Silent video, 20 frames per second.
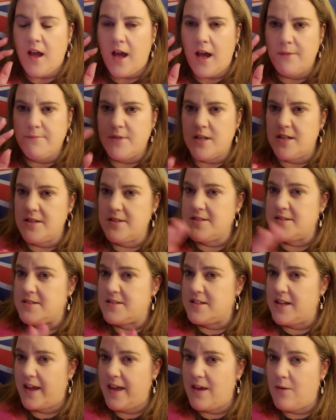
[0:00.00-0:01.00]
I'm going to
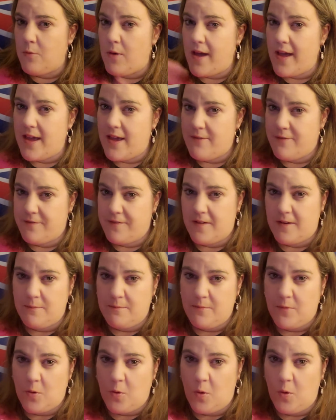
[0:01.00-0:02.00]
stay away
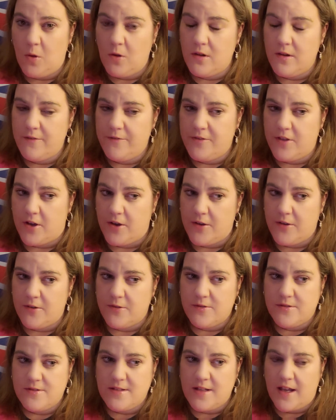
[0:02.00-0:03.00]
from all of
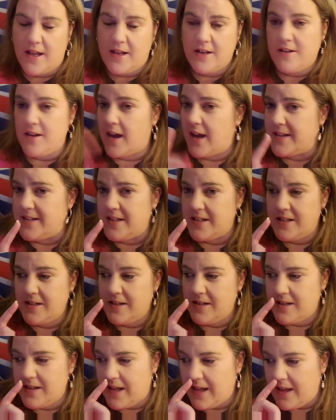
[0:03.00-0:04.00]
those. And I
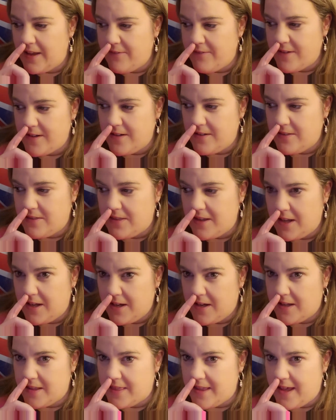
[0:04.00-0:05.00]
didn't even think